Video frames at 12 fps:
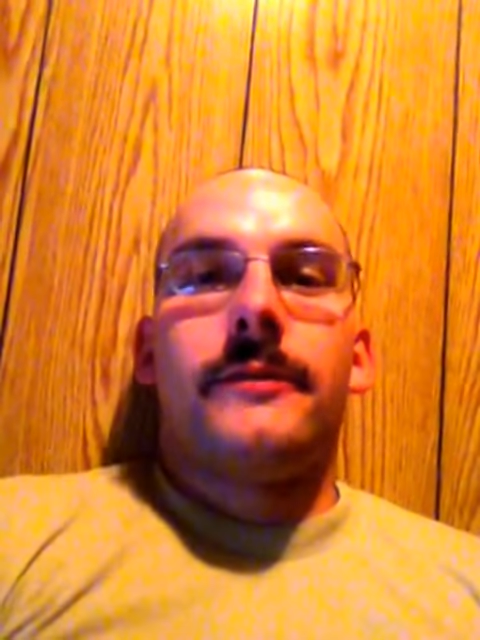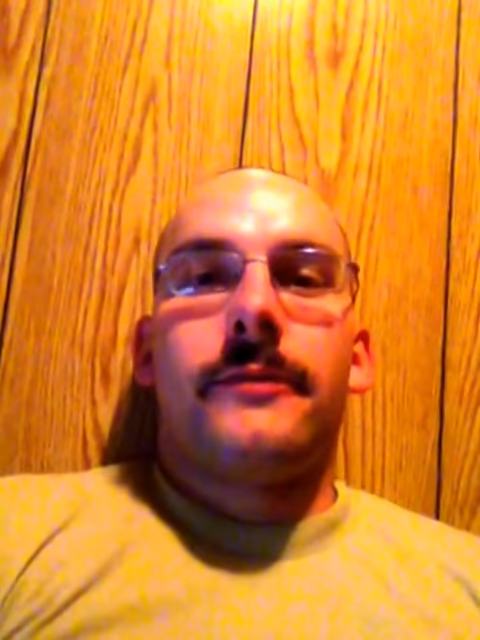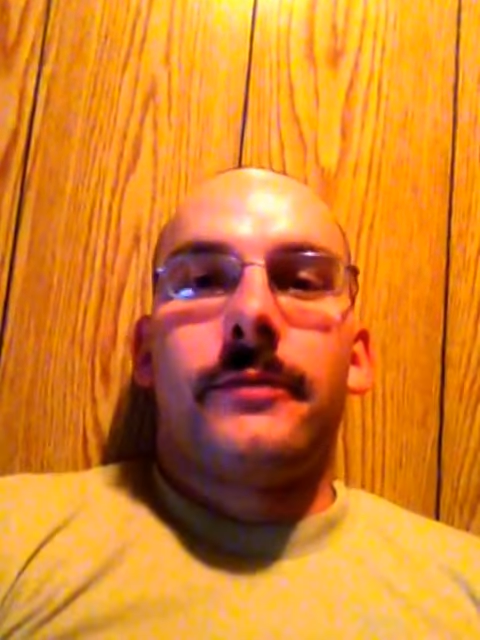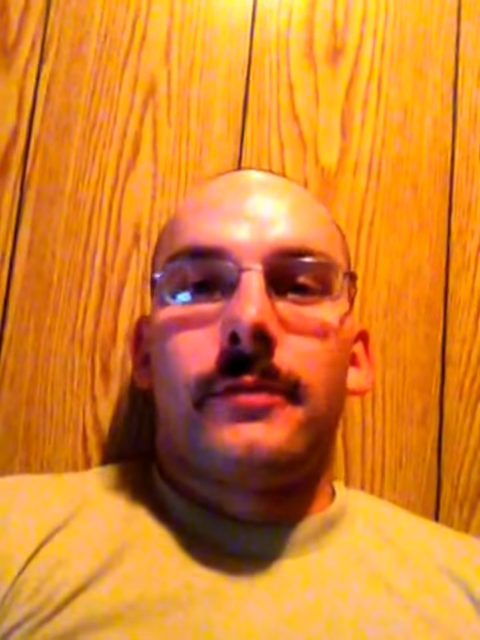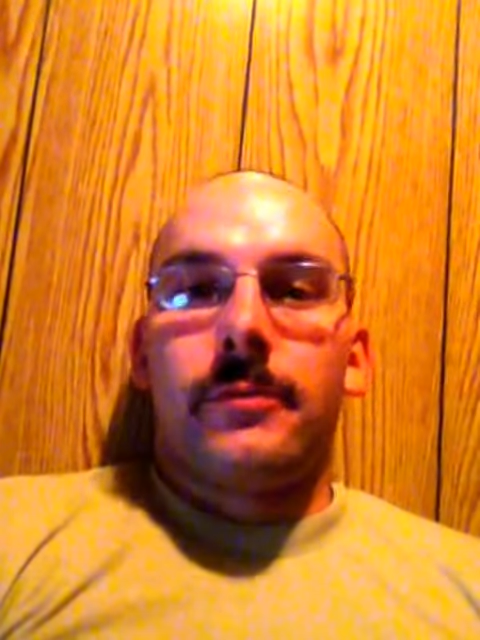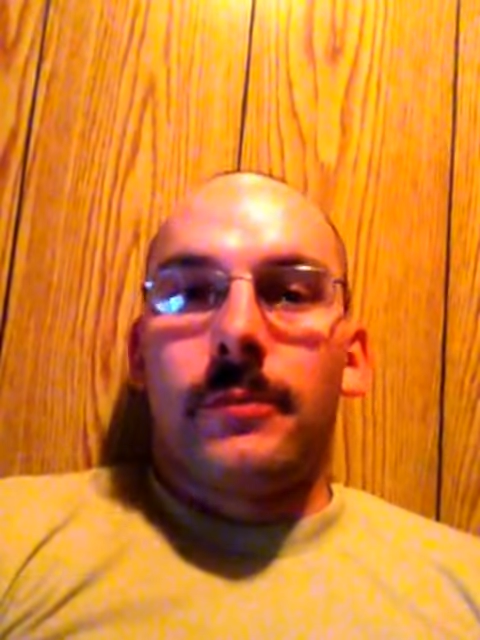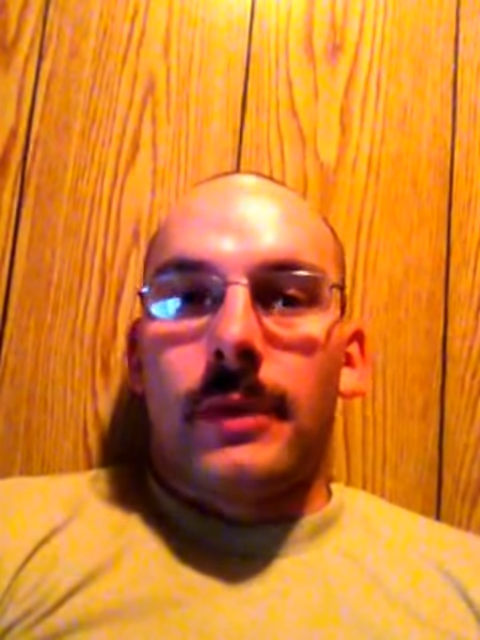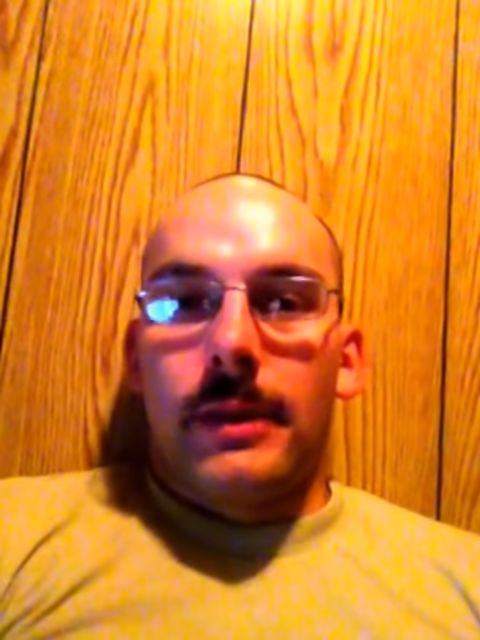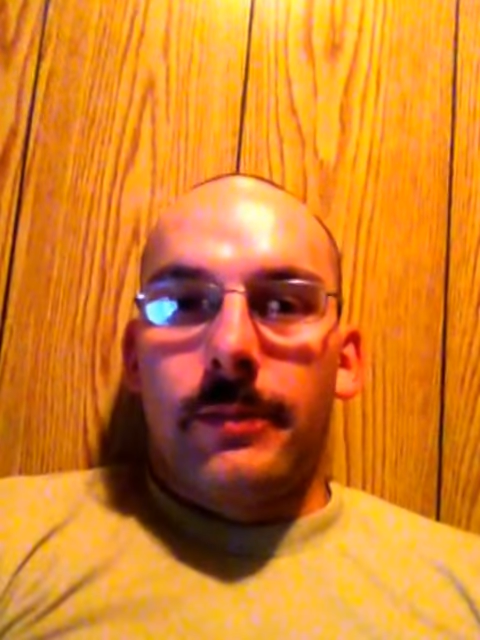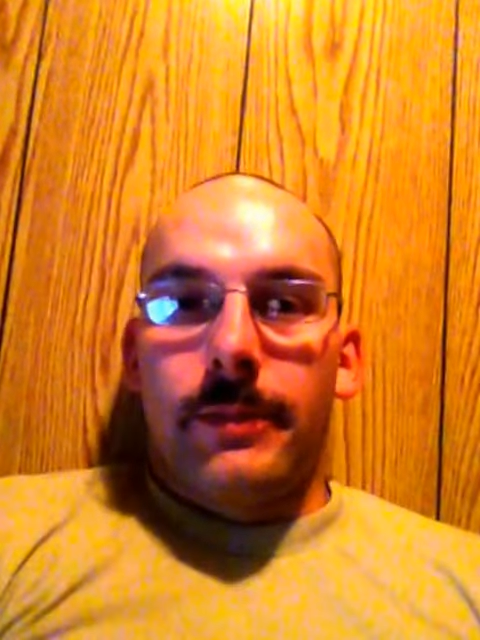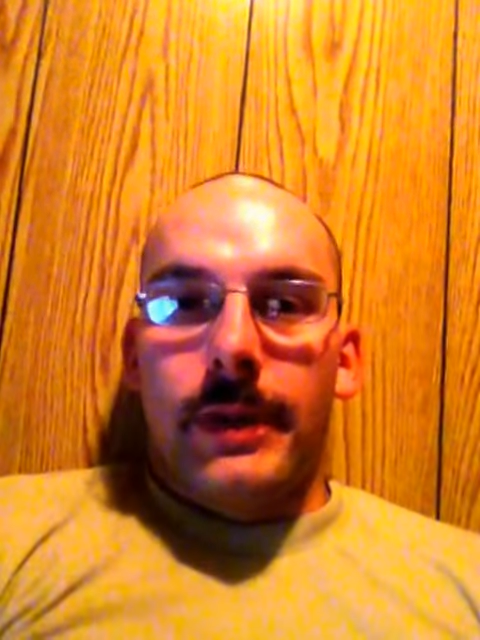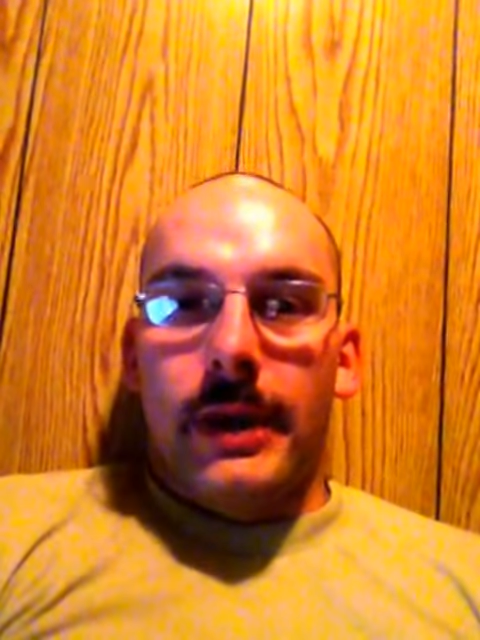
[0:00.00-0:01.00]
from
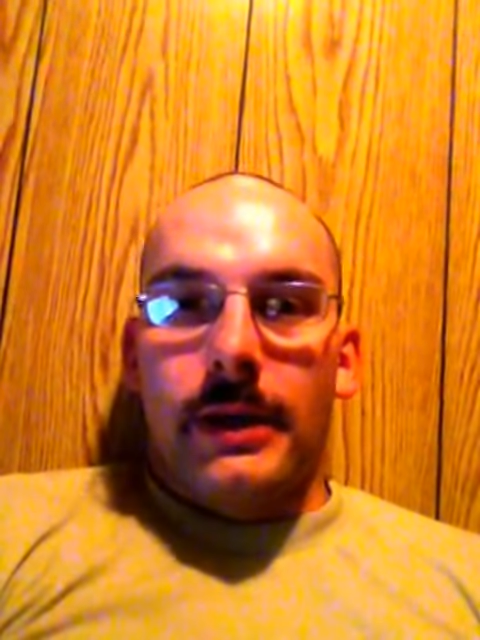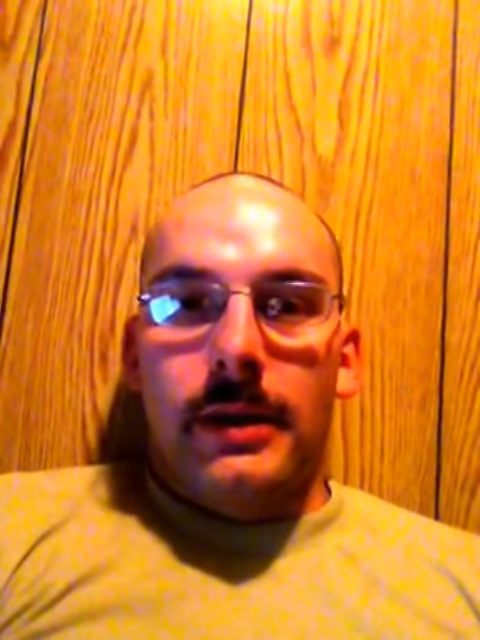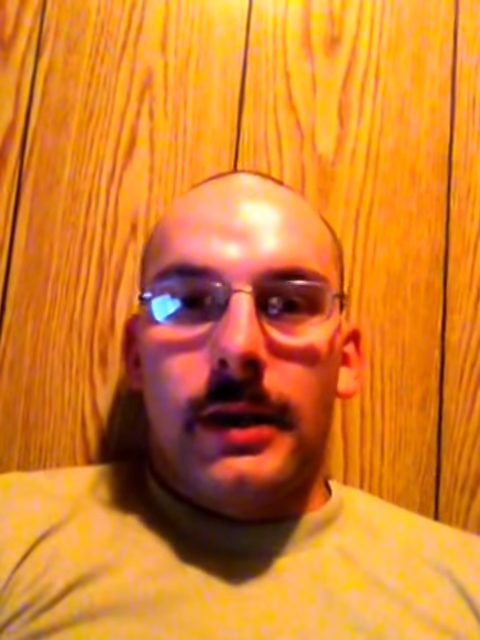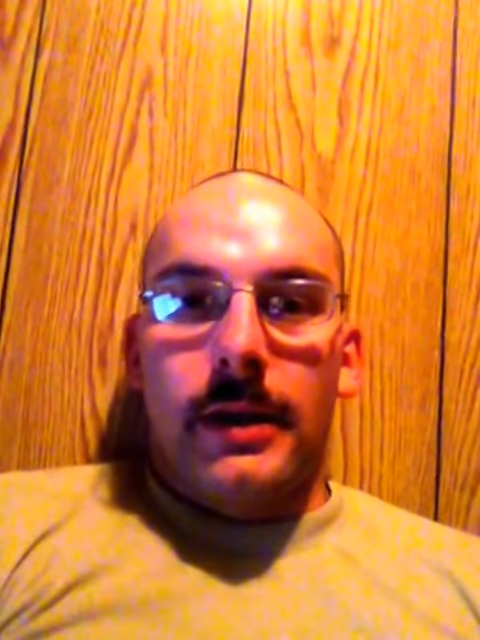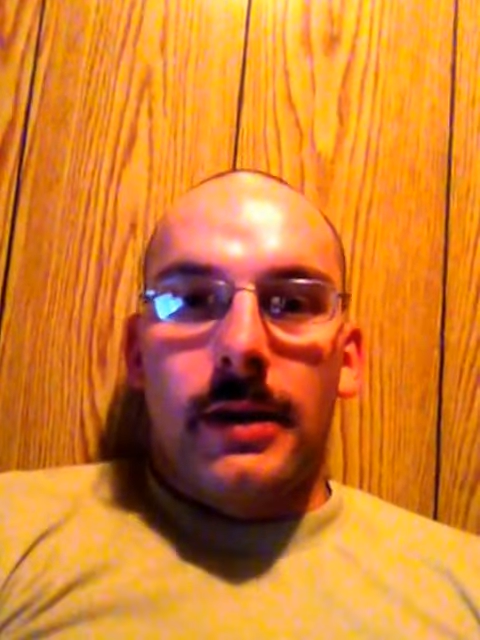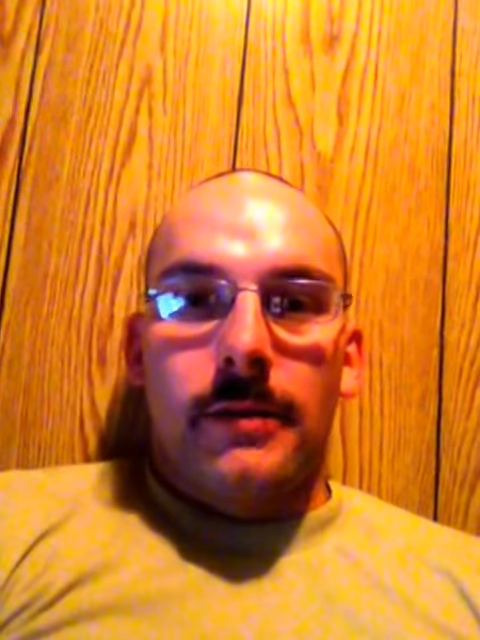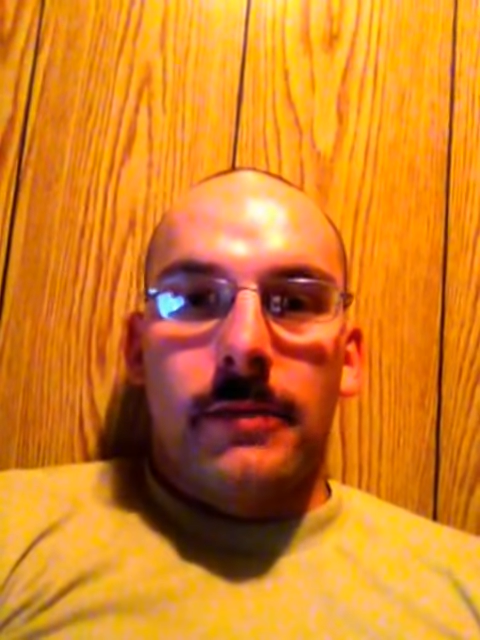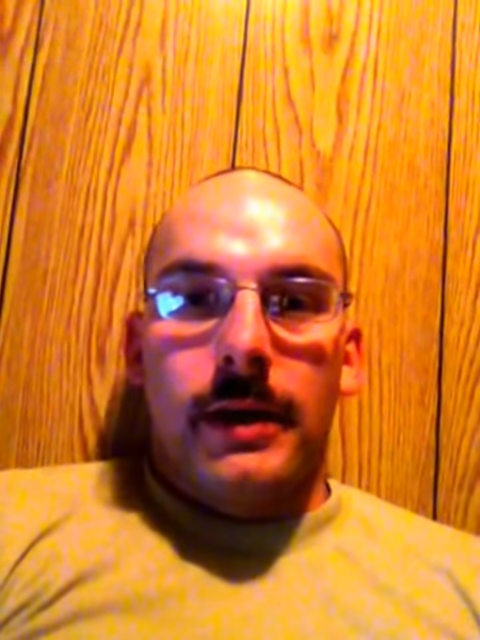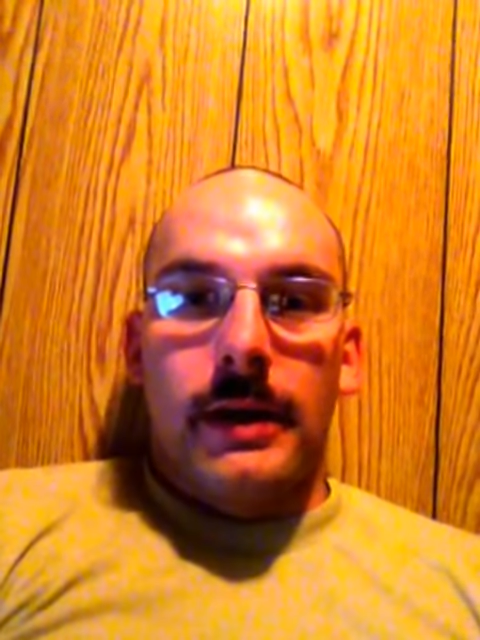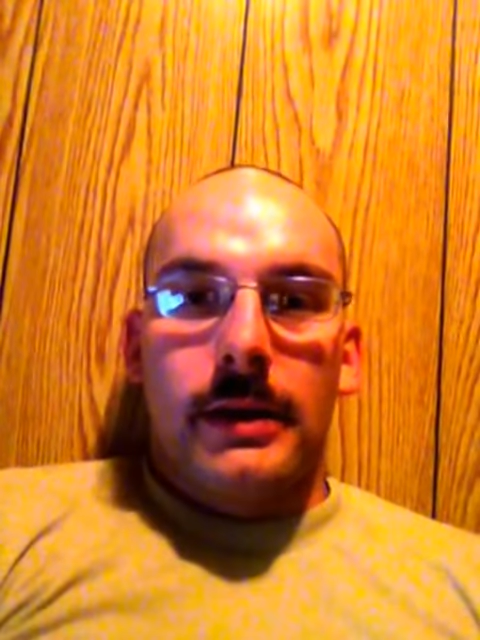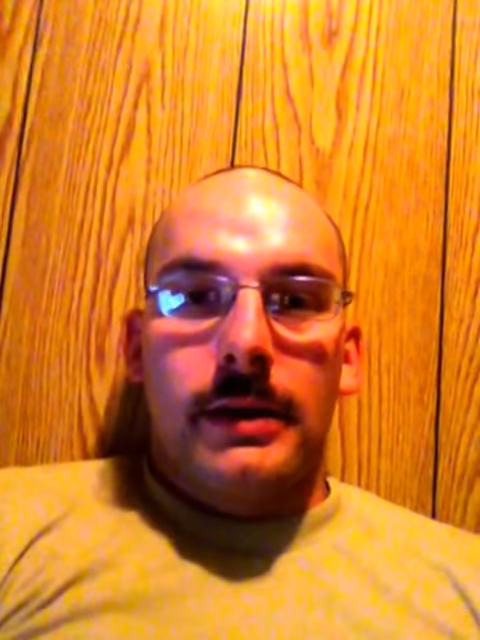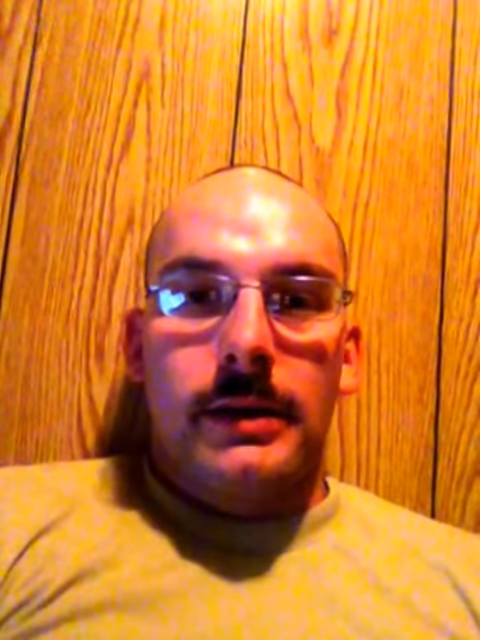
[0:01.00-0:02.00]
Baghdad,
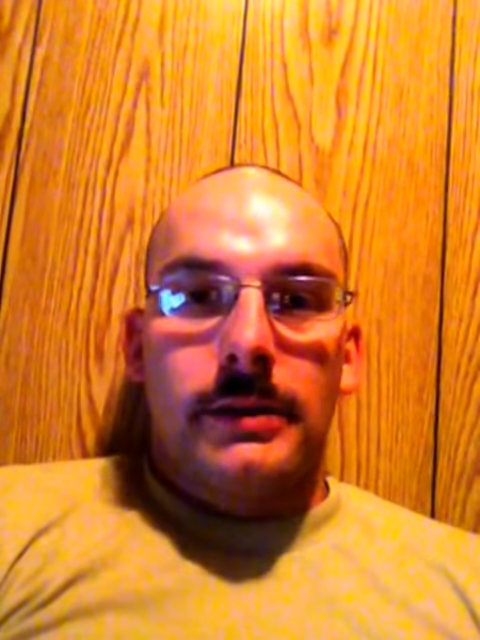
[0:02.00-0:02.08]
Iraq.